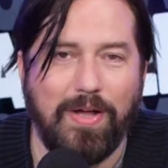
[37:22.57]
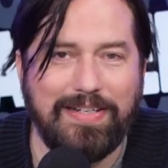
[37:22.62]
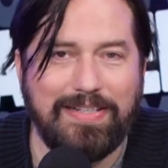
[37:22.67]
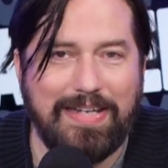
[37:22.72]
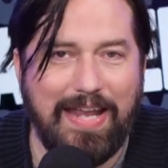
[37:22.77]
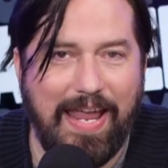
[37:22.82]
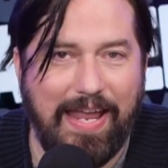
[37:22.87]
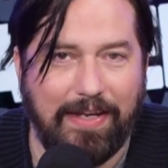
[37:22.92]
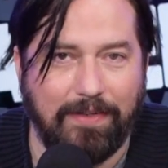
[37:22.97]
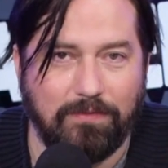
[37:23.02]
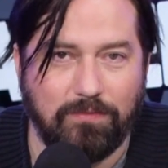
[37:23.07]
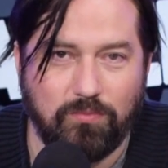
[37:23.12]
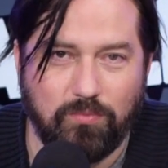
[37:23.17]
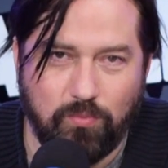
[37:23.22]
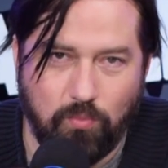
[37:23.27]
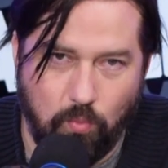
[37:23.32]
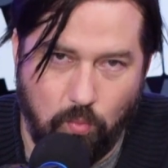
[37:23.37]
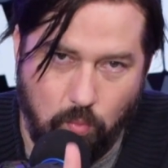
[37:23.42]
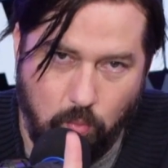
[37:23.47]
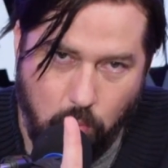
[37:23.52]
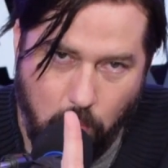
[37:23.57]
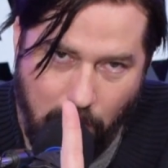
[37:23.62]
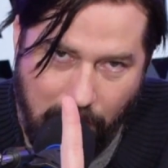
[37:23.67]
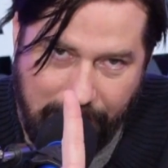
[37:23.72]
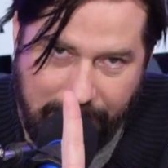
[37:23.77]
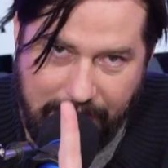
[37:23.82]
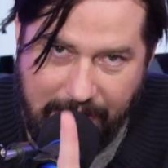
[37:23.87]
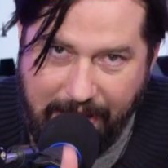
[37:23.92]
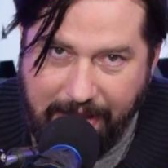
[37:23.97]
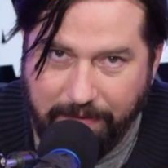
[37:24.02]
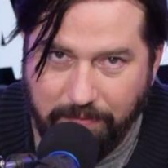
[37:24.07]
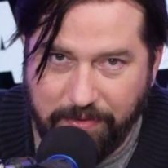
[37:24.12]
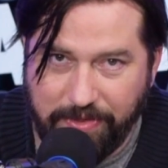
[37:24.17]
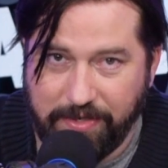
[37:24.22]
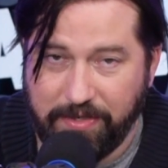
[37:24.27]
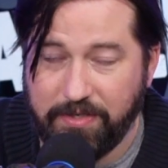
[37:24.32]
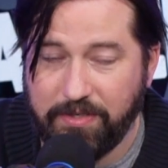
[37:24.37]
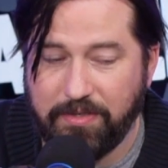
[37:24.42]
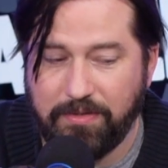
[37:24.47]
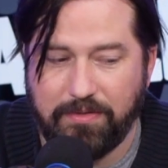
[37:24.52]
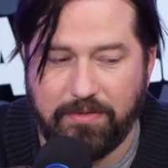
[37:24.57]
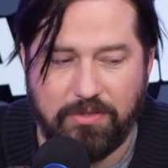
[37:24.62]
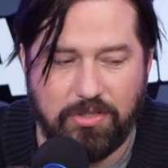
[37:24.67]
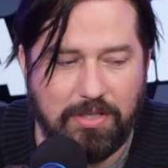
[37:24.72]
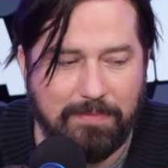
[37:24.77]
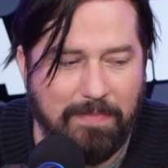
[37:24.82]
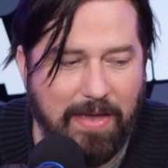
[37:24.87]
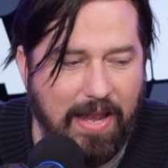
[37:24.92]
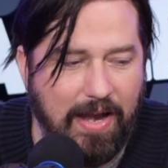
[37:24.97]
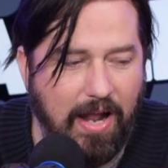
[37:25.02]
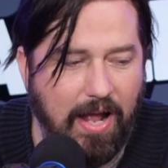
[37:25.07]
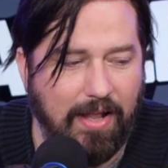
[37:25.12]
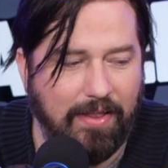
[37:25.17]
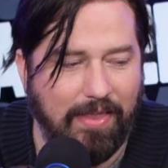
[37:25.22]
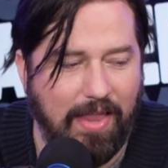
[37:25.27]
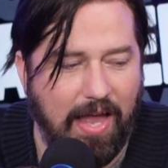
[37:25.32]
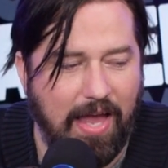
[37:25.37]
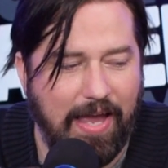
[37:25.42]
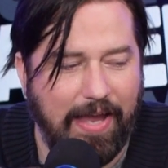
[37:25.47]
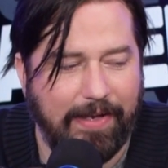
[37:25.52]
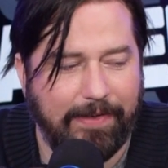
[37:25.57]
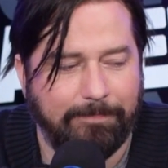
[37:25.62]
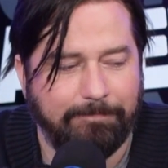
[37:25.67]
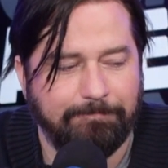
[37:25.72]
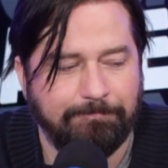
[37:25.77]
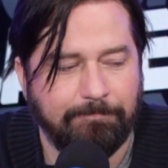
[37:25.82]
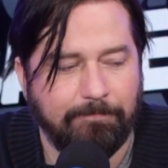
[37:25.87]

date with a dude she met online.